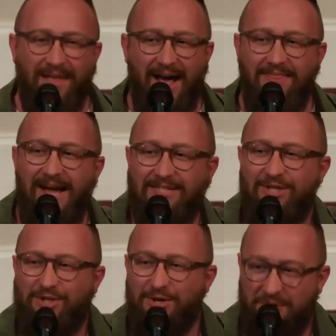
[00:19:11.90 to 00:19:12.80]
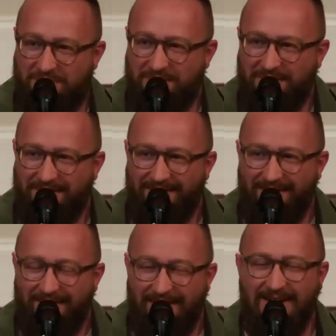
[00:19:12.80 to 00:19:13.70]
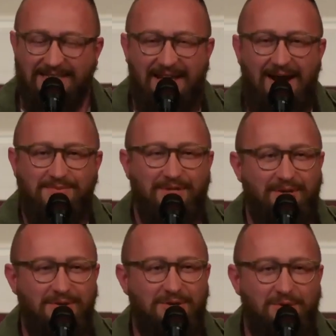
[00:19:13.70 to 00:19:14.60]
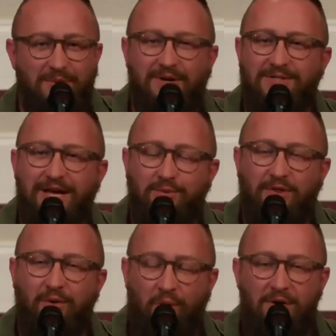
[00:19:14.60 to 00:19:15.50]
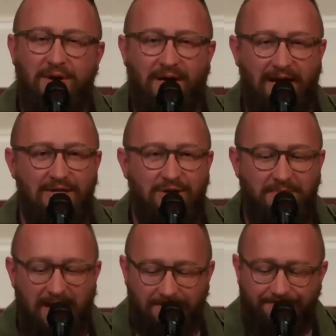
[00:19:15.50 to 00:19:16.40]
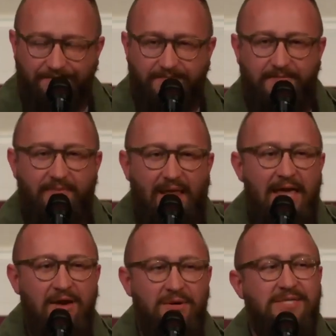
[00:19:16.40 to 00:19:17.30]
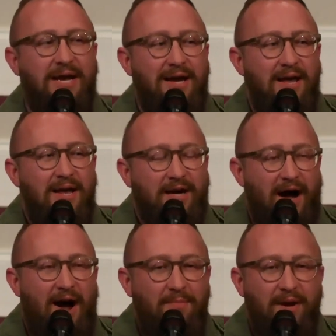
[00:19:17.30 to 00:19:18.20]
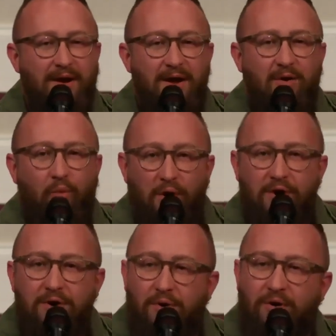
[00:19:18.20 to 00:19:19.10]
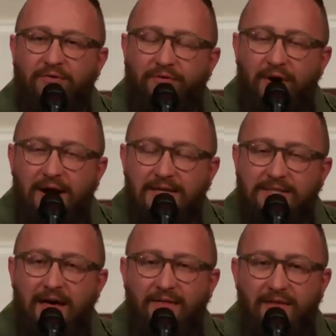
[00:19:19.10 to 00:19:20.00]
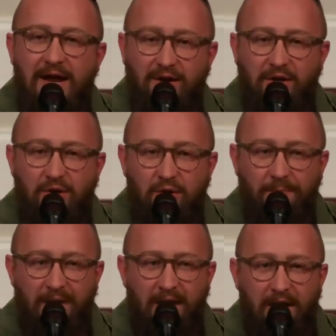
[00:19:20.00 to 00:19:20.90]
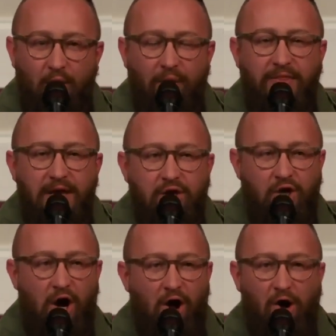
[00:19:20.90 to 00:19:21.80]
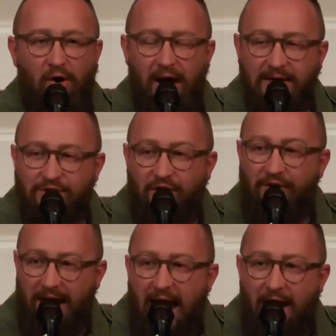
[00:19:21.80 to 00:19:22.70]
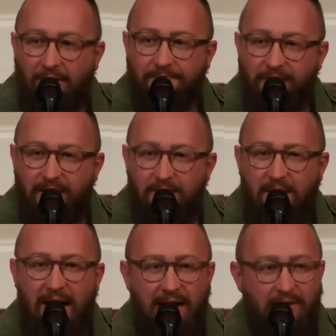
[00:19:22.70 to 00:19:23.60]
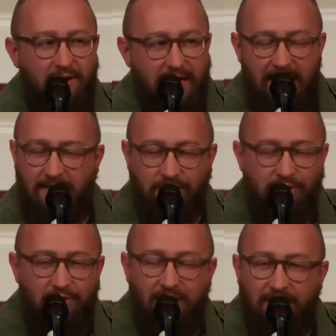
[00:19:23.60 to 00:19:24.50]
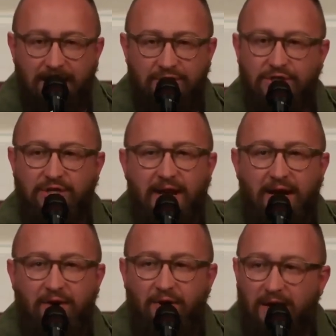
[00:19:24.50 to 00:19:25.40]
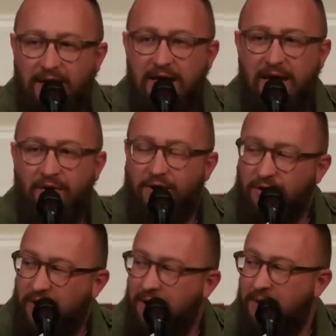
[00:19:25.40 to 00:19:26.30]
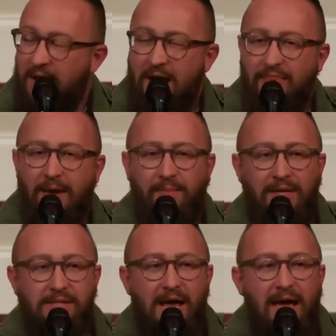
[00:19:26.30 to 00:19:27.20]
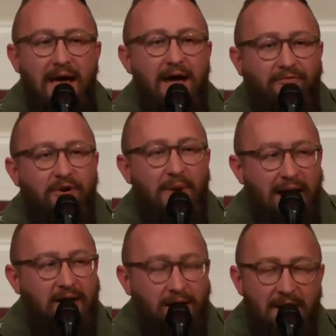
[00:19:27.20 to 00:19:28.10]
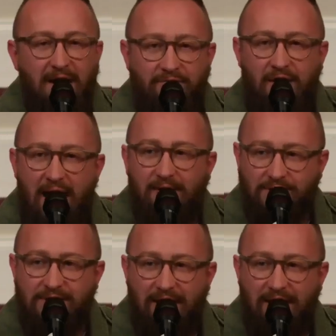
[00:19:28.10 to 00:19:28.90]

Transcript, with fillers: and that's the truth that is the absolute truth because that's what the word ecclesia meant it was a common word or phrase that they knew when the call has gone out by either a council or a legislator or a king or you name it, that means everybody come out of your house.